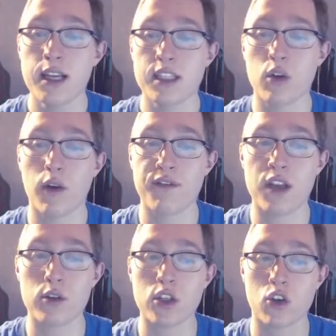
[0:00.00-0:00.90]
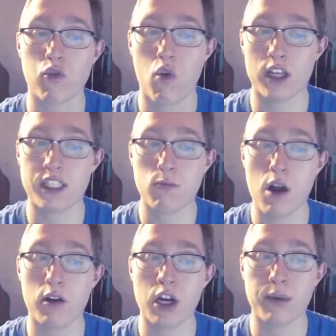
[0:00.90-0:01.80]
So if there's a crossing
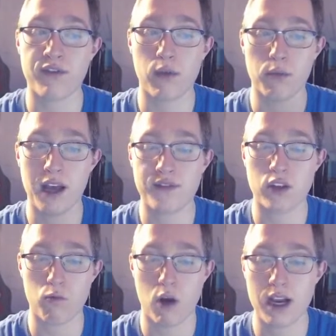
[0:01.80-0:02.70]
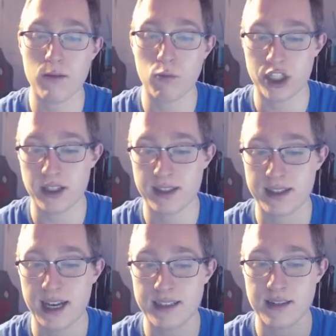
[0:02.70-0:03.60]
route coming from left to right, which in this
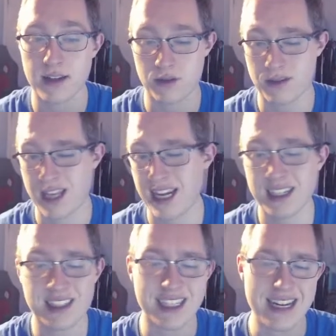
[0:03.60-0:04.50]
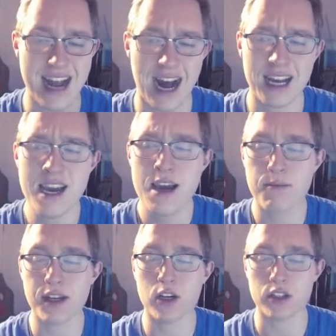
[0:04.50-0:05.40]
case there's technically not
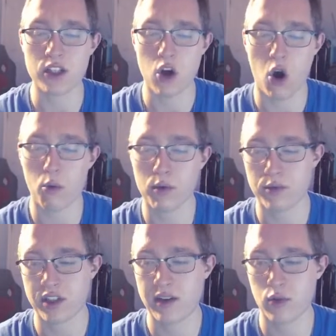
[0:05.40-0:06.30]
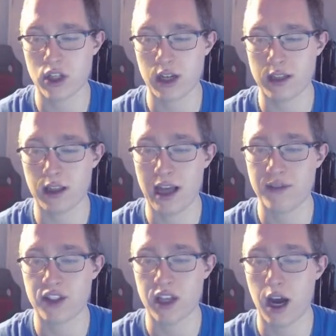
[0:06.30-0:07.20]
because the R1 receiver is on the
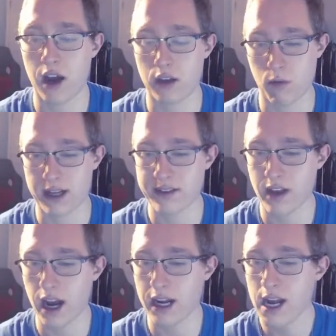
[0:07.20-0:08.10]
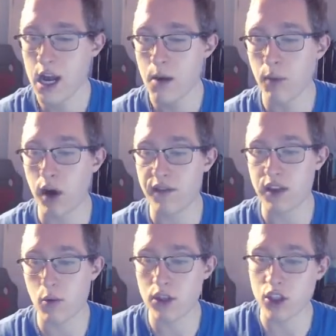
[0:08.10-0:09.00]
left side, on the right side, but
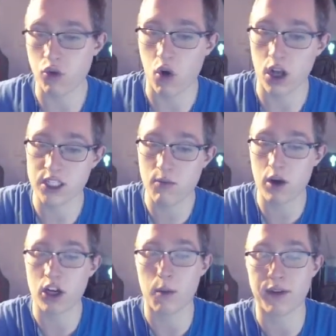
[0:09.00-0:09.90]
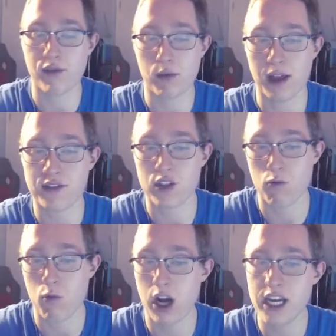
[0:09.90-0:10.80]
if there was a crossing route coming from left to
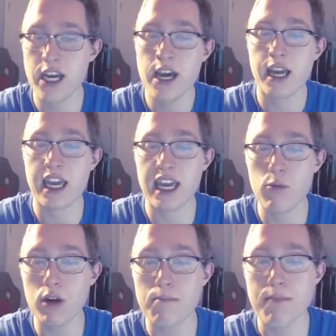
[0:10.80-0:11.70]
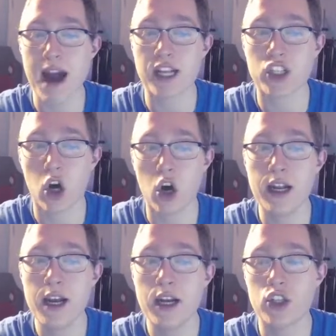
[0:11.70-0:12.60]
right, he would match
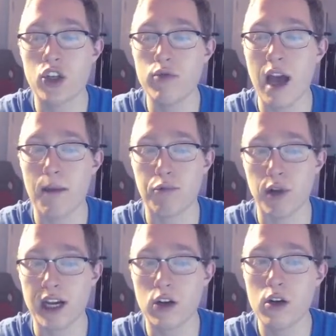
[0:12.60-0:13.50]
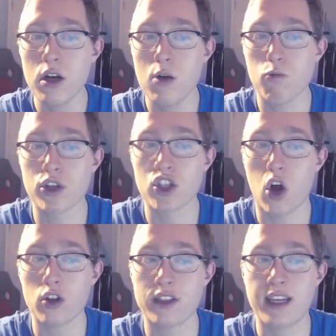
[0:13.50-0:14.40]
on to that player,
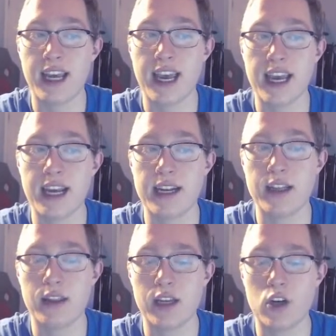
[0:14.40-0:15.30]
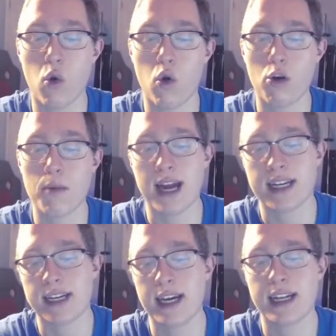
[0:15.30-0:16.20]
resulting in the
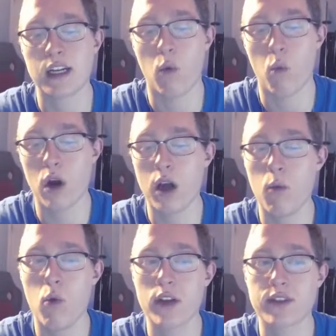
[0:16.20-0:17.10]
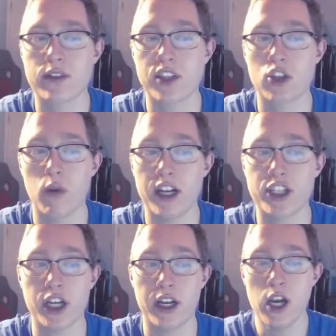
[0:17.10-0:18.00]
cornerback getting in a one-on-one
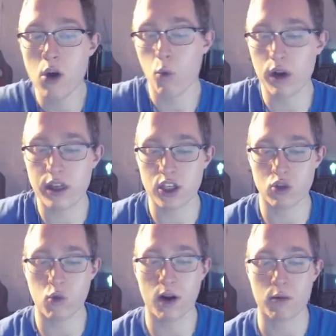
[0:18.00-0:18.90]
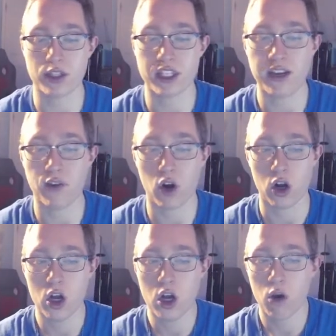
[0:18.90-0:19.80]
situation with the square
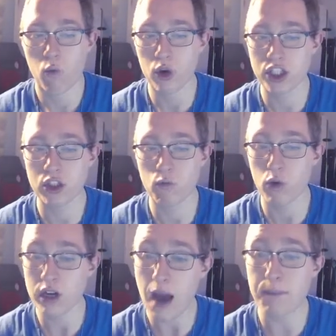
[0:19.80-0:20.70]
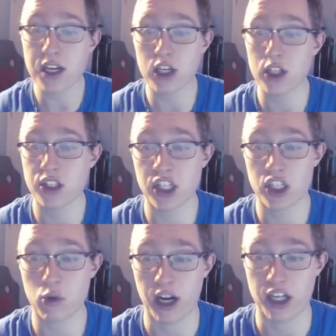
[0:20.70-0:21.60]
receiver, which would not be a good
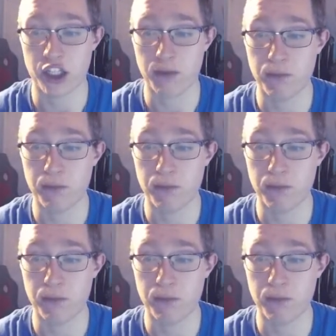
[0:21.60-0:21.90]
situation.